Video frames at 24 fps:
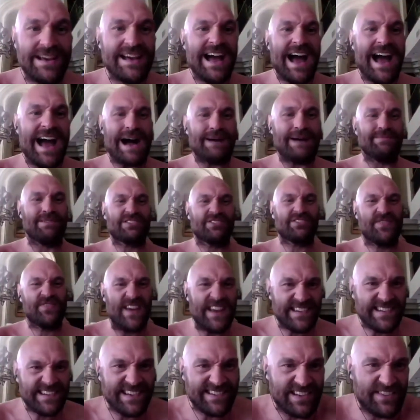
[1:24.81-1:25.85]
I'm as
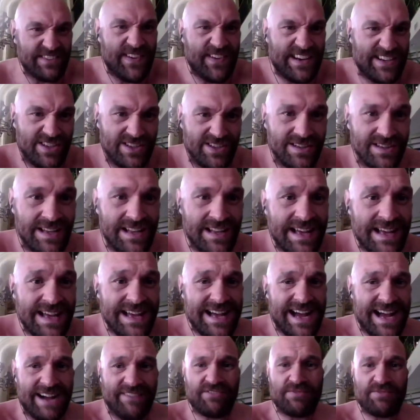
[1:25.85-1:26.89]
fit as a fiddle.
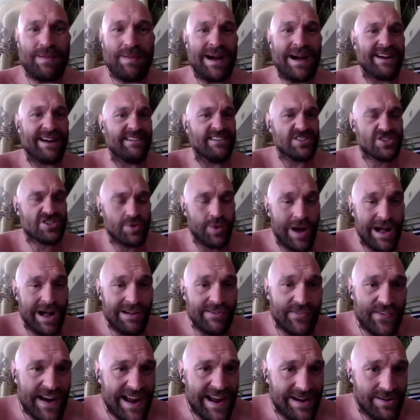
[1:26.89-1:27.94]
I'm sparring
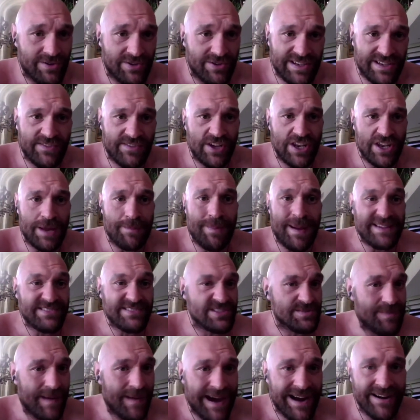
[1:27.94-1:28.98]
12 rounds. I've got the best
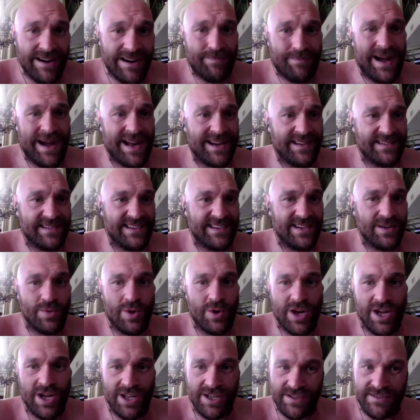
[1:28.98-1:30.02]
sparring partners in the
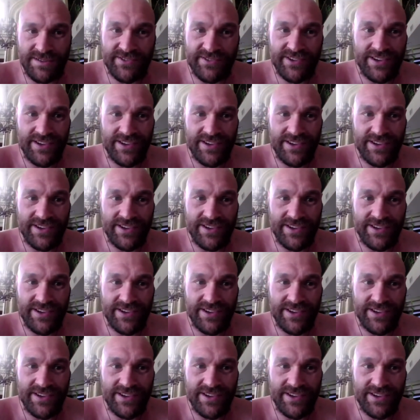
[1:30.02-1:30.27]
world.